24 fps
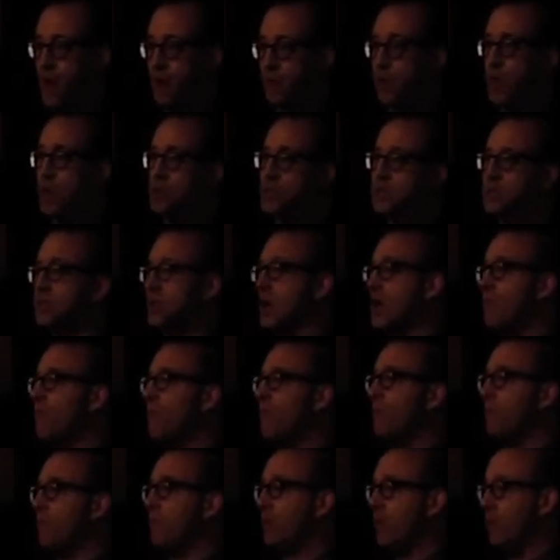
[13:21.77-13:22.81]
Bob goes
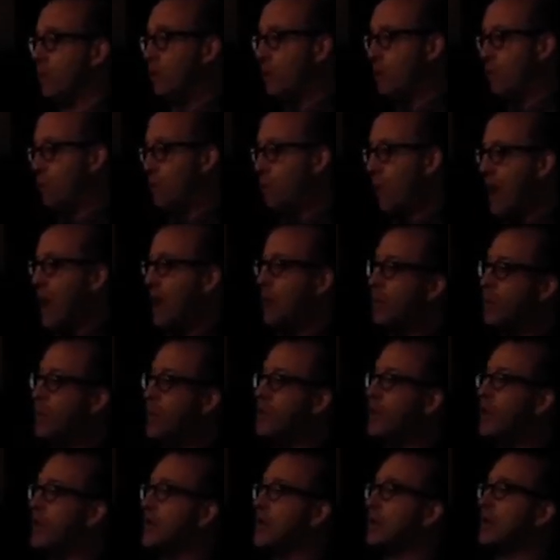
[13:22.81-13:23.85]
some way
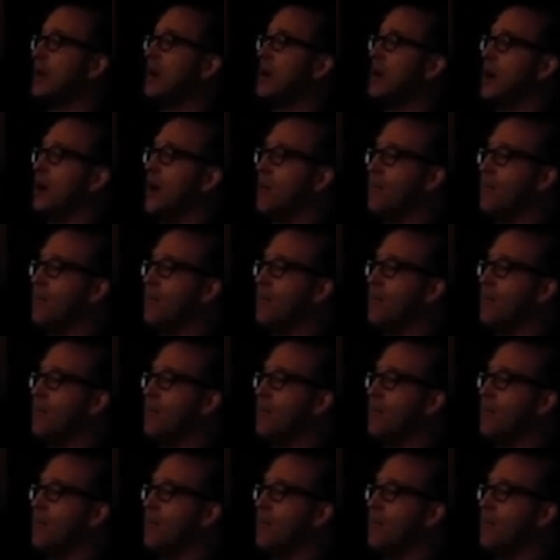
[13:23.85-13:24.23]
with it,